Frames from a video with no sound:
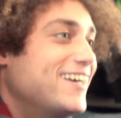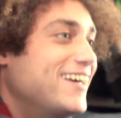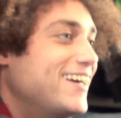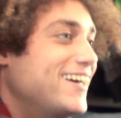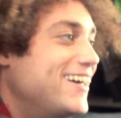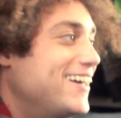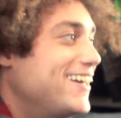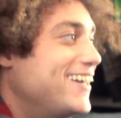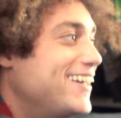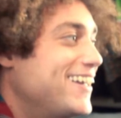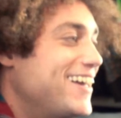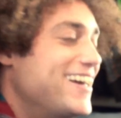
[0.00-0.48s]

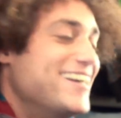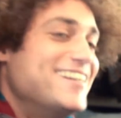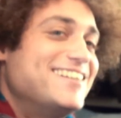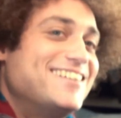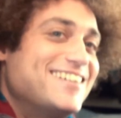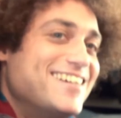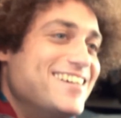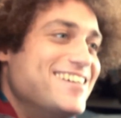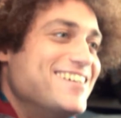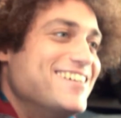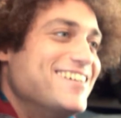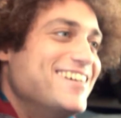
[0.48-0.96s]
uh,
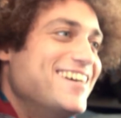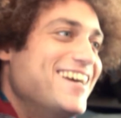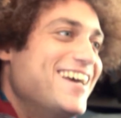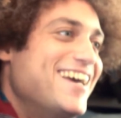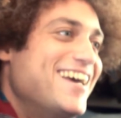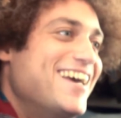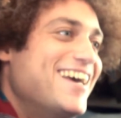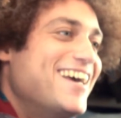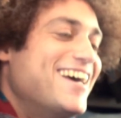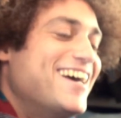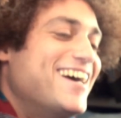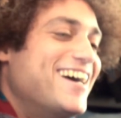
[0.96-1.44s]
do,
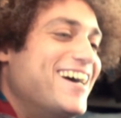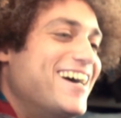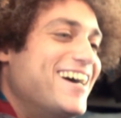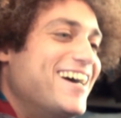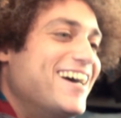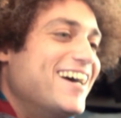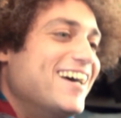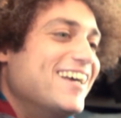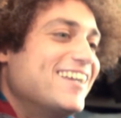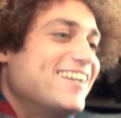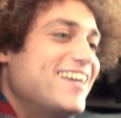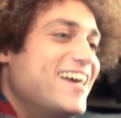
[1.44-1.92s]

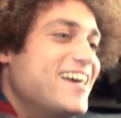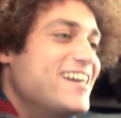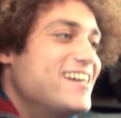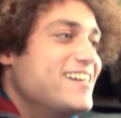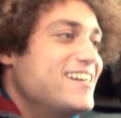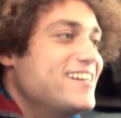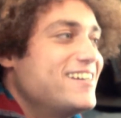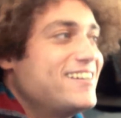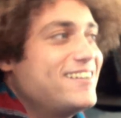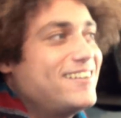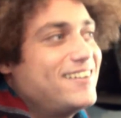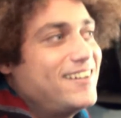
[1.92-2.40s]
uh,
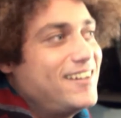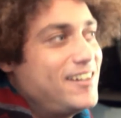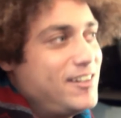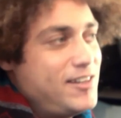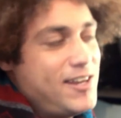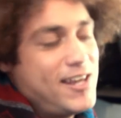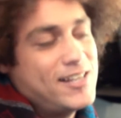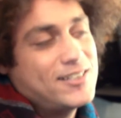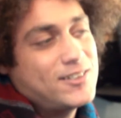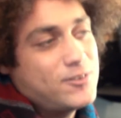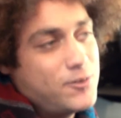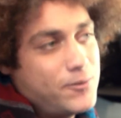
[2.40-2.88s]
then
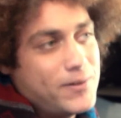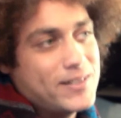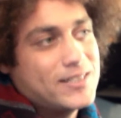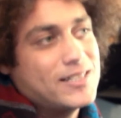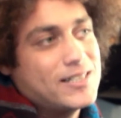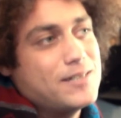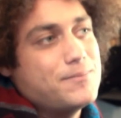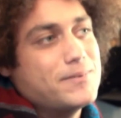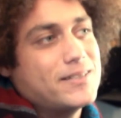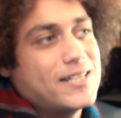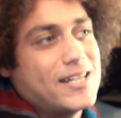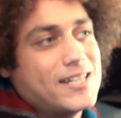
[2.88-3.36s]
there's always a
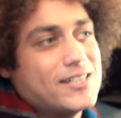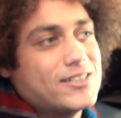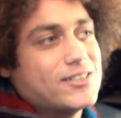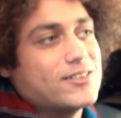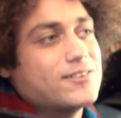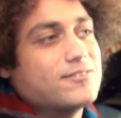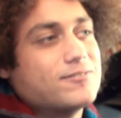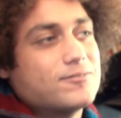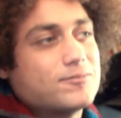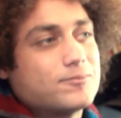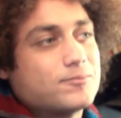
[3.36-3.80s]
limitation.